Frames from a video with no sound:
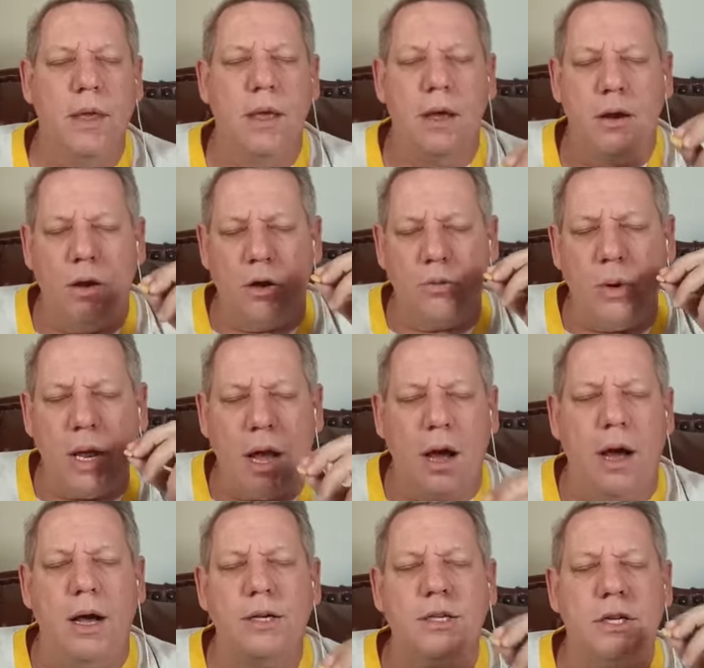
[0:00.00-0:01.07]
Lord, we
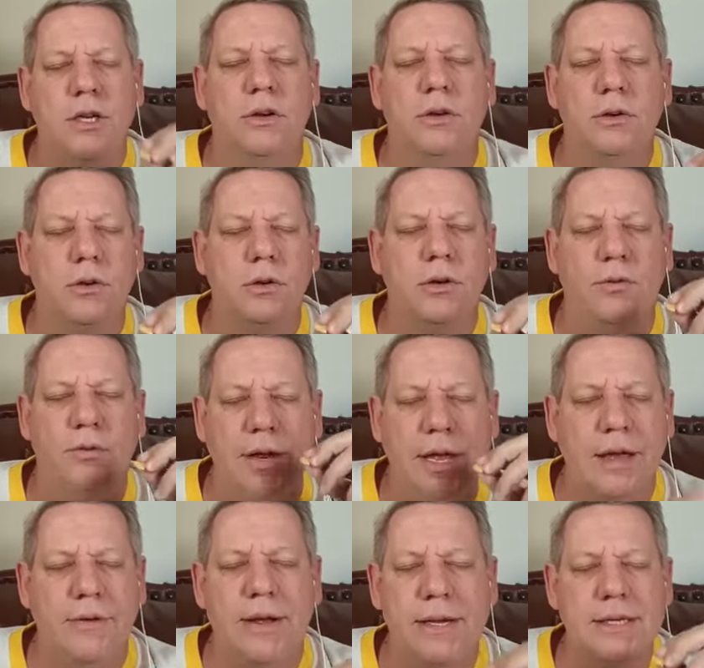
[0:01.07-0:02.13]
ask you to
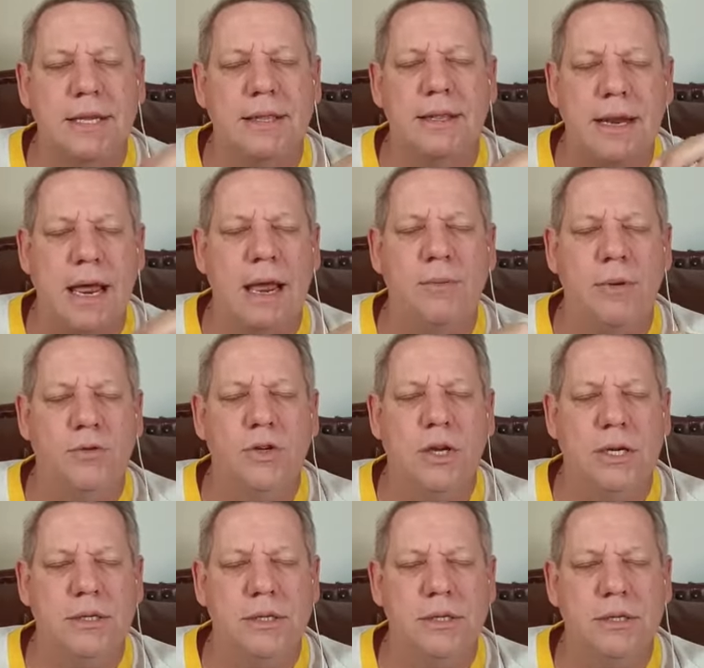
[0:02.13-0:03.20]
forgive us in the name of
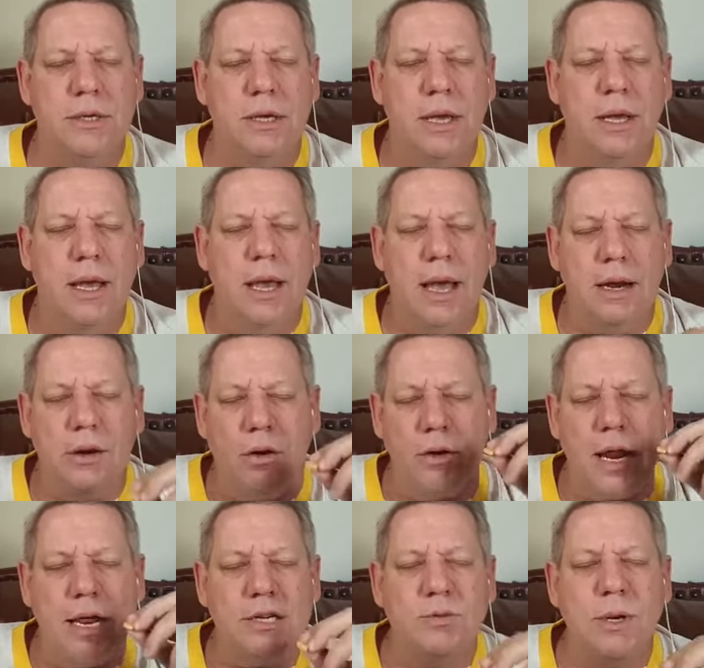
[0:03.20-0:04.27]
Jesus. And Lord,
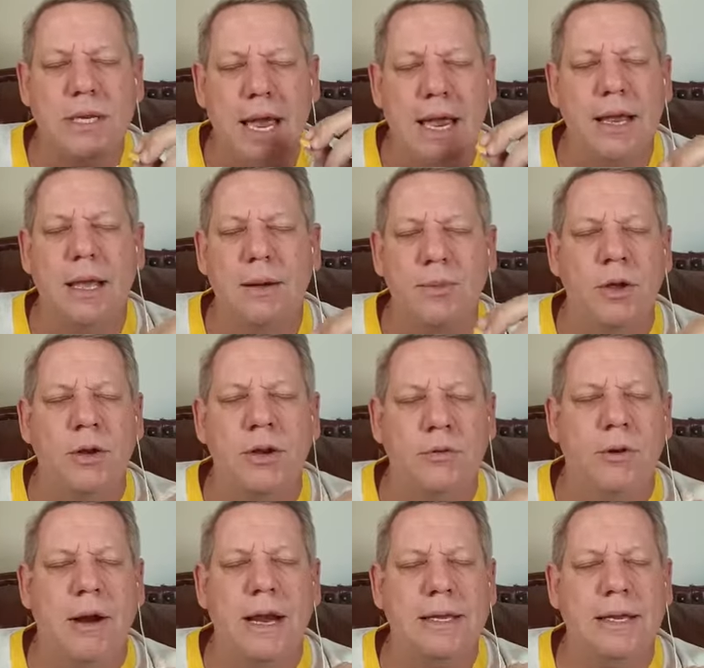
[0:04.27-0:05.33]
as we take communion
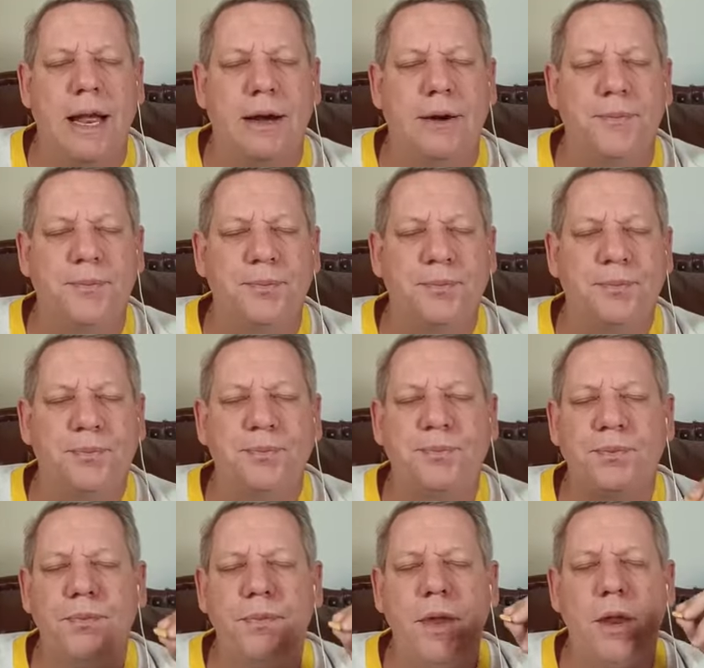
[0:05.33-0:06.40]
right now,
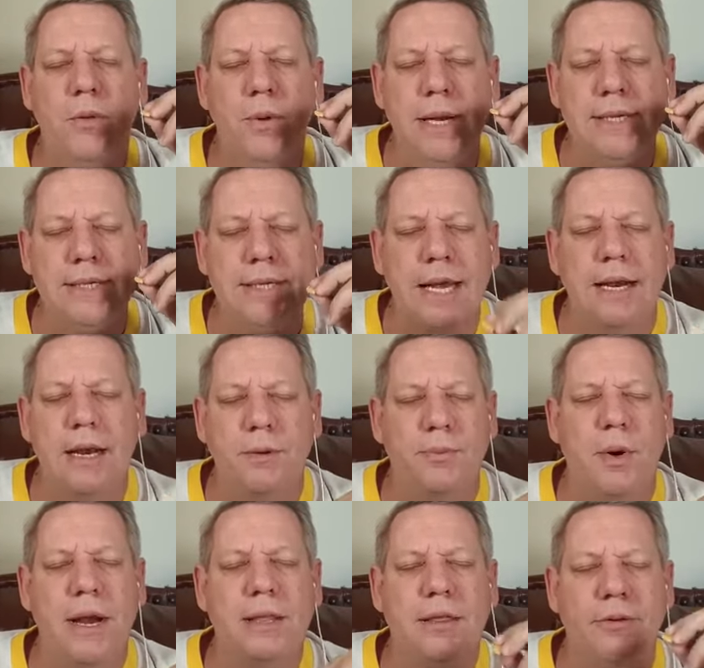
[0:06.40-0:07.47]
we
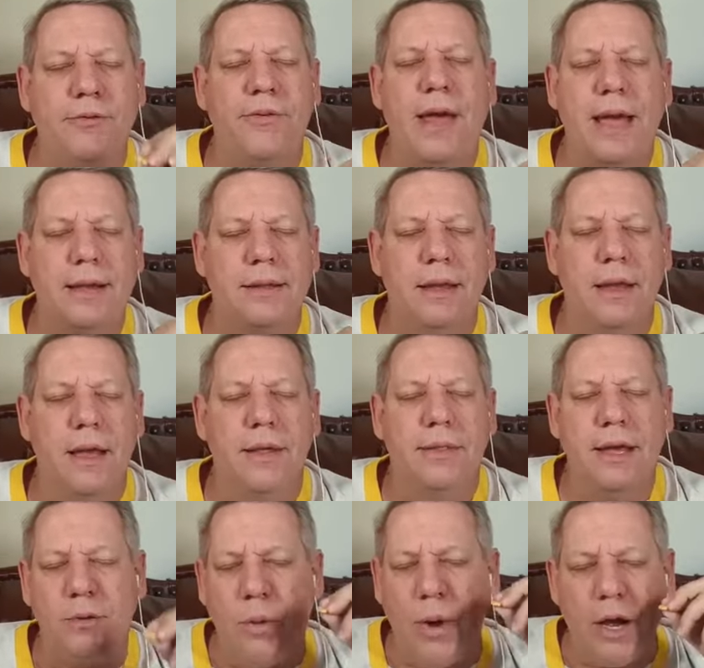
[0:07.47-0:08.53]
celebrate the fact
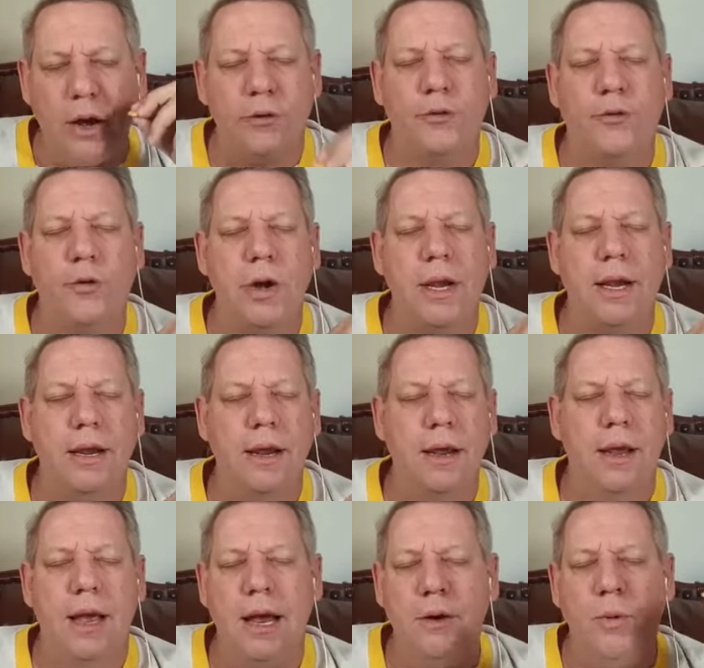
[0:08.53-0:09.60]
that we are free
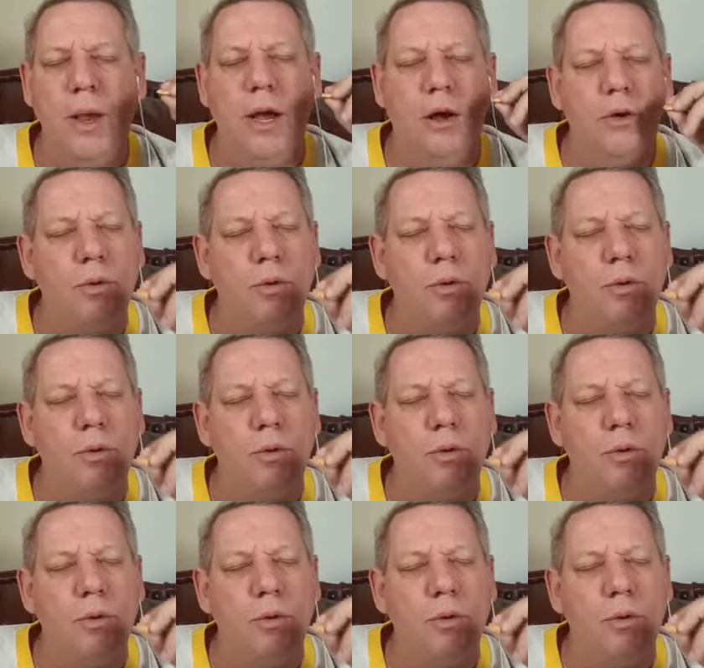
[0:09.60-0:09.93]
and we are